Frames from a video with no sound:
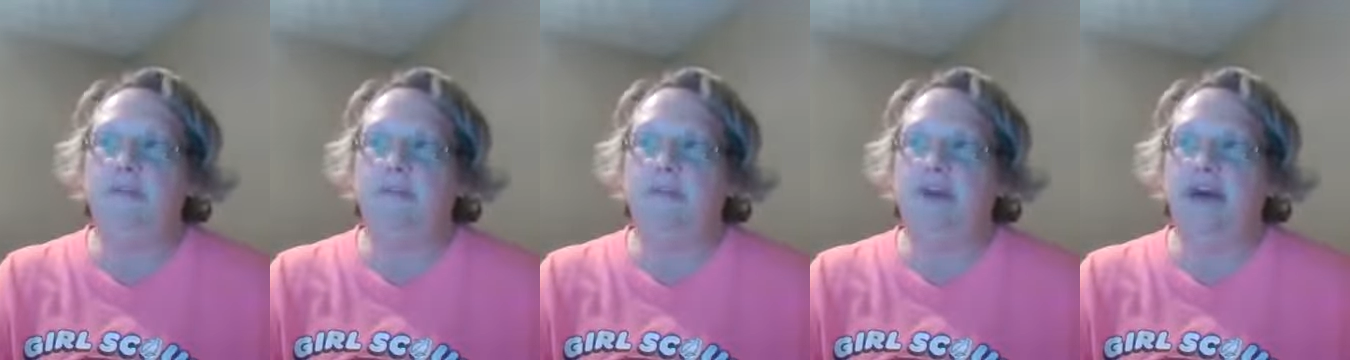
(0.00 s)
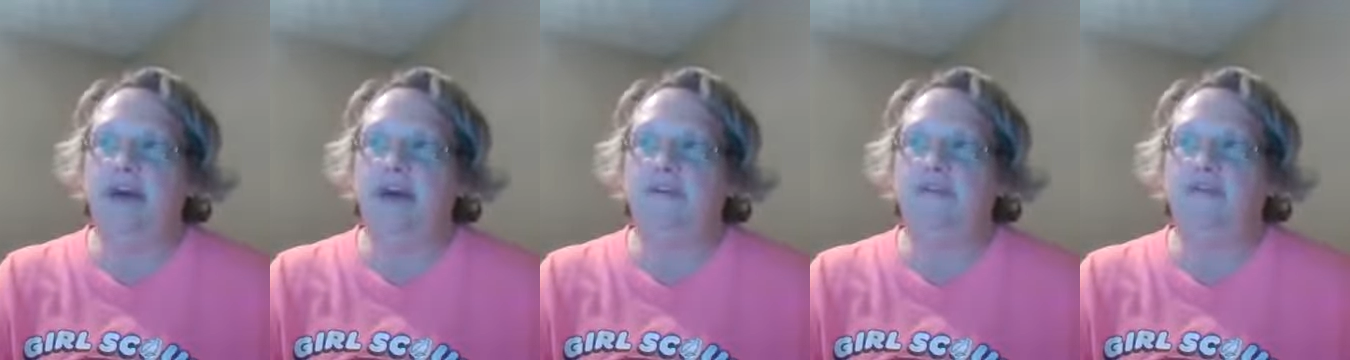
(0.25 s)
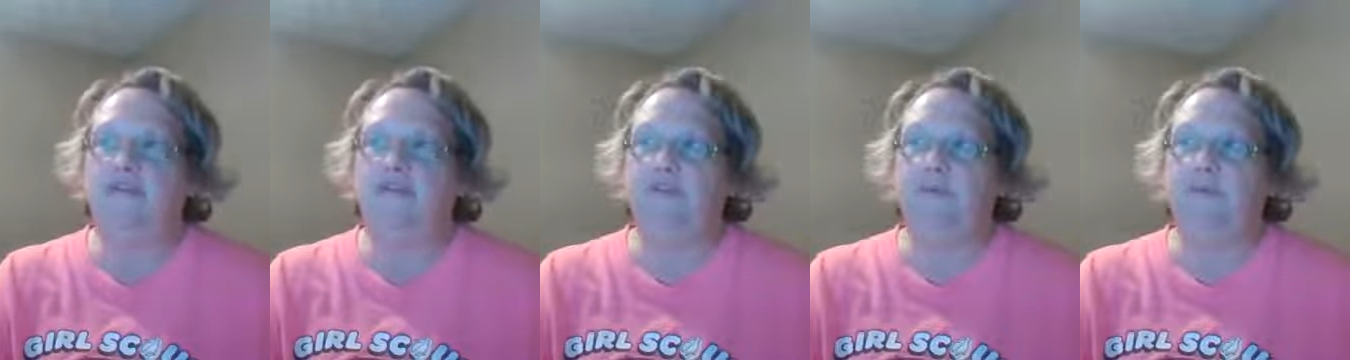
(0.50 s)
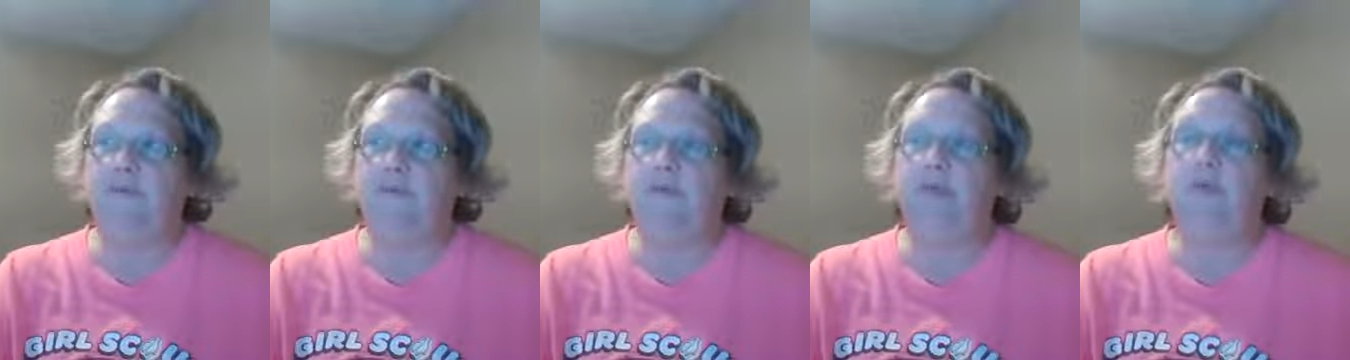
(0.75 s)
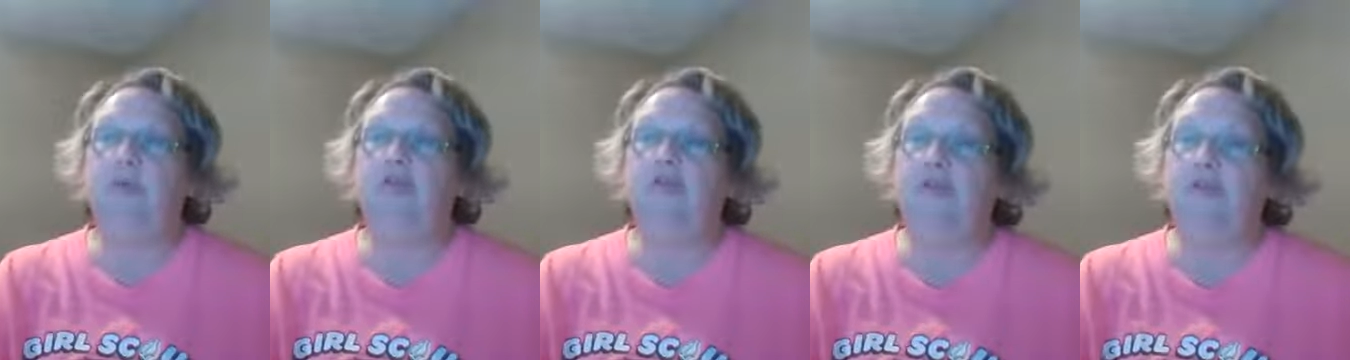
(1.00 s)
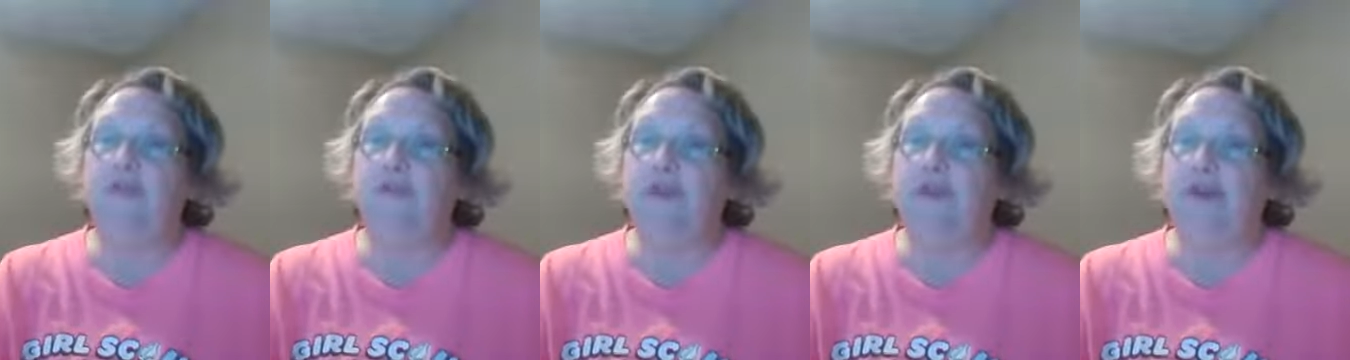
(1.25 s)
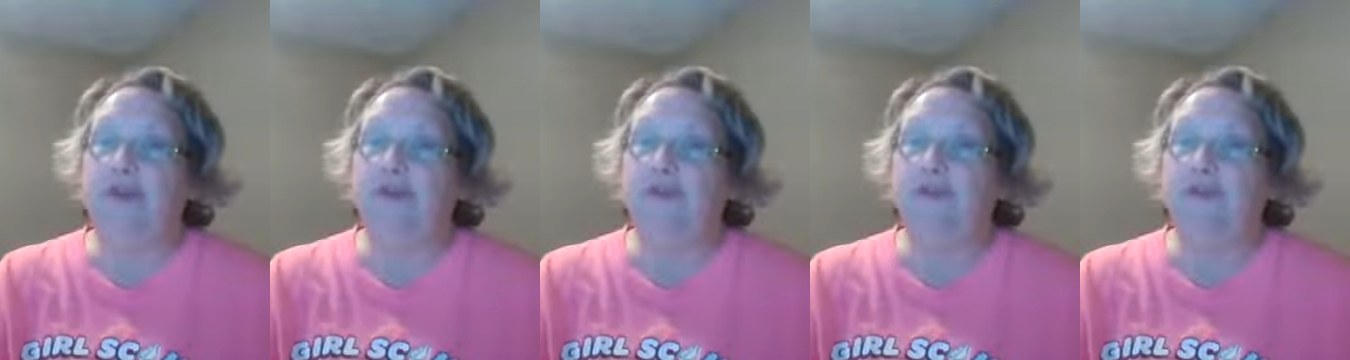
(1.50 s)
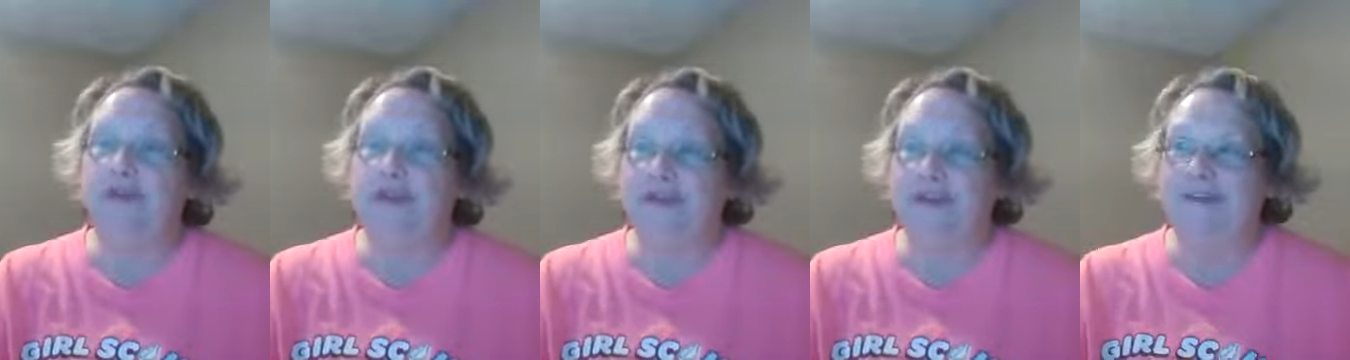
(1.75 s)
fun patch, which is really
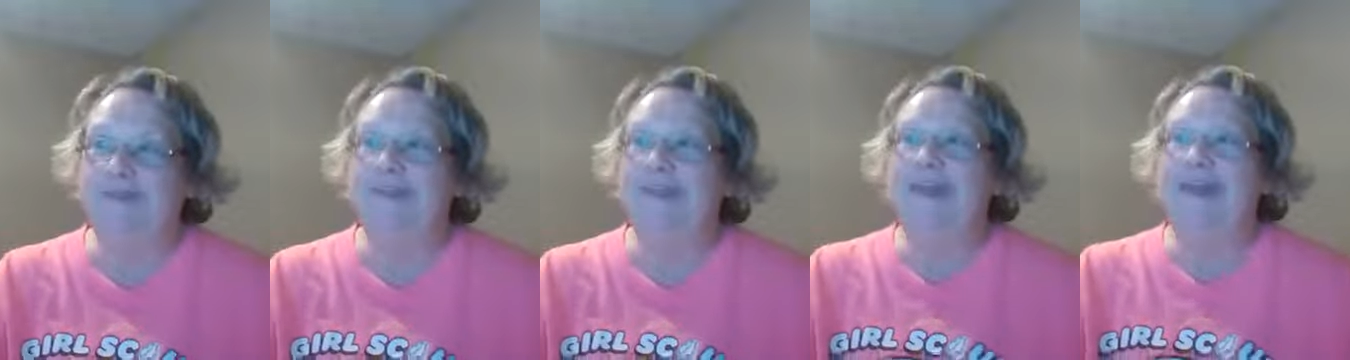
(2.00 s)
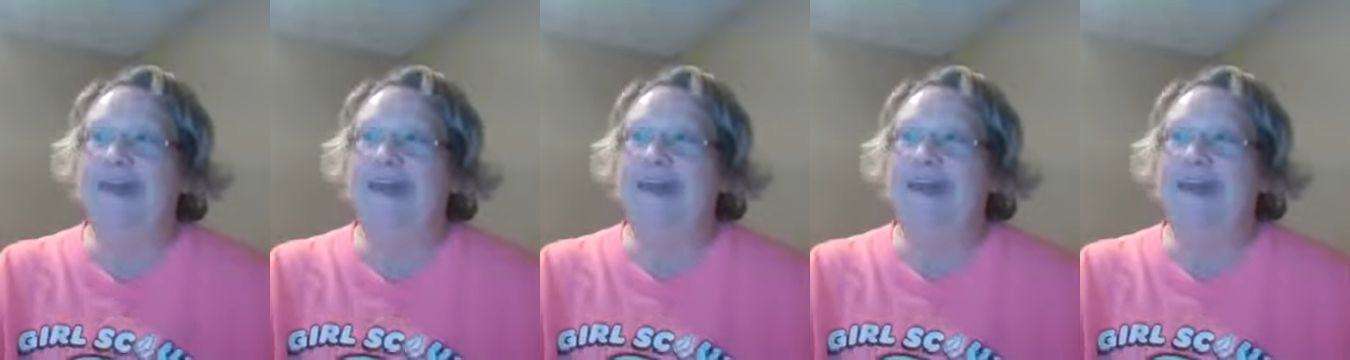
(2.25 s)
cool.